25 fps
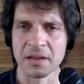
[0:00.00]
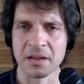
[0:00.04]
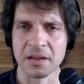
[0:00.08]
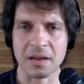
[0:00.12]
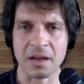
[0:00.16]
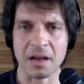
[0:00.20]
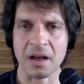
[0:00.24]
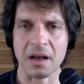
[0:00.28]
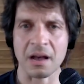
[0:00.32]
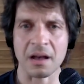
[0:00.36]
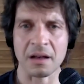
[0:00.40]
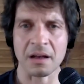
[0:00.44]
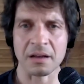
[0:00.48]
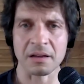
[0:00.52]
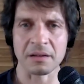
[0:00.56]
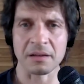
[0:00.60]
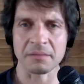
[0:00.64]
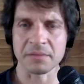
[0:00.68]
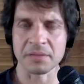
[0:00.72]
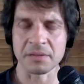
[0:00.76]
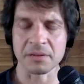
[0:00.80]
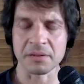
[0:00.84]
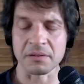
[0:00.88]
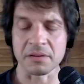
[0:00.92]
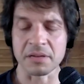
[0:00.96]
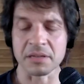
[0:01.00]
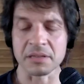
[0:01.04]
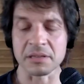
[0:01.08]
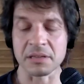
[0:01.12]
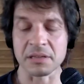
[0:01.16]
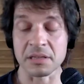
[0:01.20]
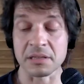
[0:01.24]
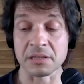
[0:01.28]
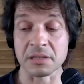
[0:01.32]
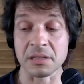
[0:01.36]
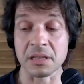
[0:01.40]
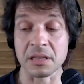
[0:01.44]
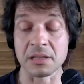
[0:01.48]

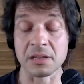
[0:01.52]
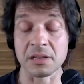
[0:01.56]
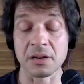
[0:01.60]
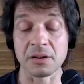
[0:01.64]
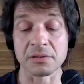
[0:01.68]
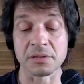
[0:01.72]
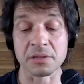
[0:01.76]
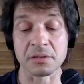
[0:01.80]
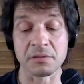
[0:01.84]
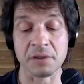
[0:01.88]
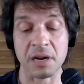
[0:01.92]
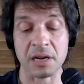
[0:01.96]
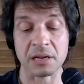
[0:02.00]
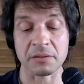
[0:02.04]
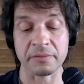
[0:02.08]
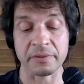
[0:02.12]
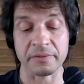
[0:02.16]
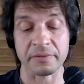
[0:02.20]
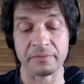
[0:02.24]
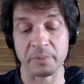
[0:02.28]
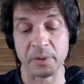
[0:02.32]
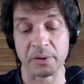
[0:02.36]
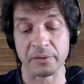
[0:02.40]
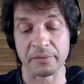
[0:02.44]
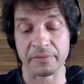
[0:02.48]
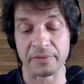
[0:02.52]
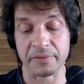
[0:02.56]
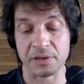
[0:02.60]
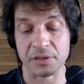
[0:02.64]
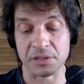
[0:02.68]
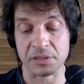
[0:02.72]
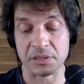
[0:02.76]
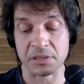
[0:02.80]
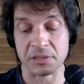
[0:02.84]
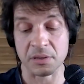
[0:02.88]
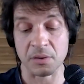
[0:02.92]
It goes great with both versions.